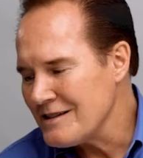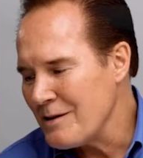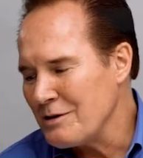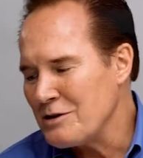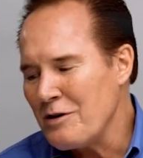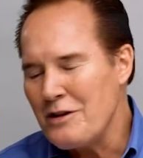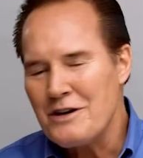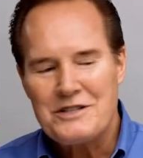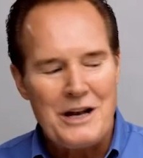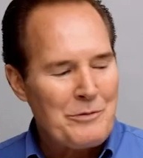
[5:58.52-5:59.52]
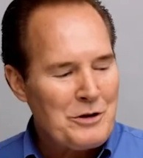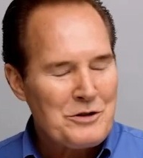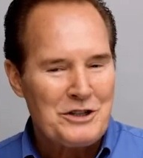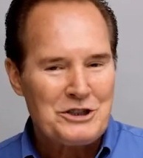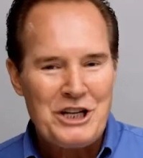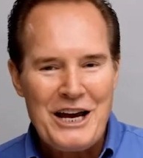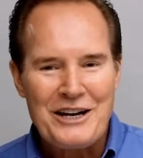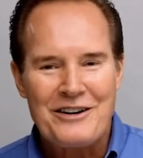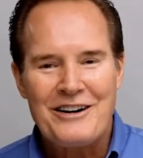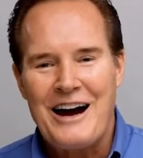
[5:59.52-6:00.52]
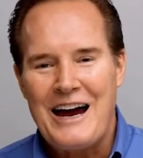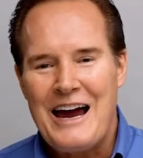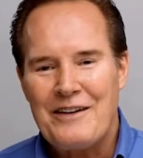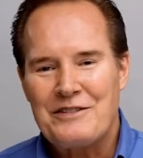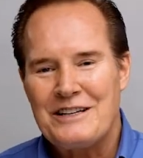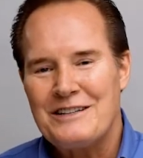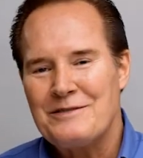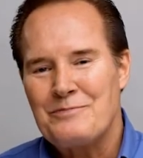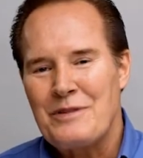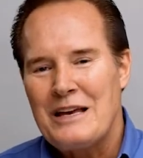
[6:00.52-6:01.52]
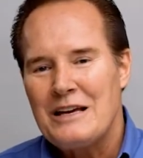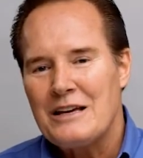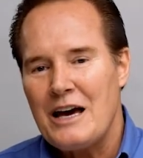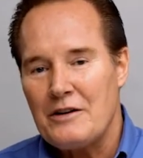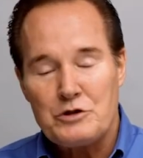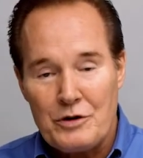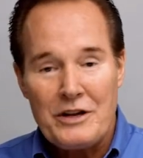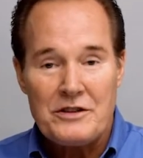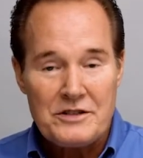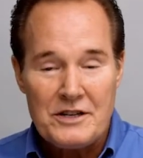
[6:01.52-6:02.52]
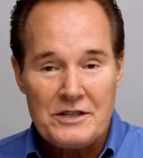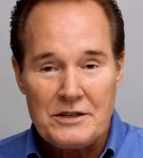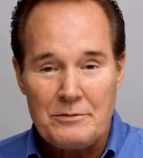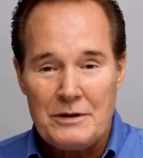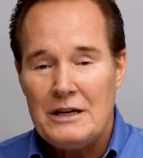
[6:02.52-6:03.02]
I'm doing this and I'm using a shaker, I have to kind of trick the system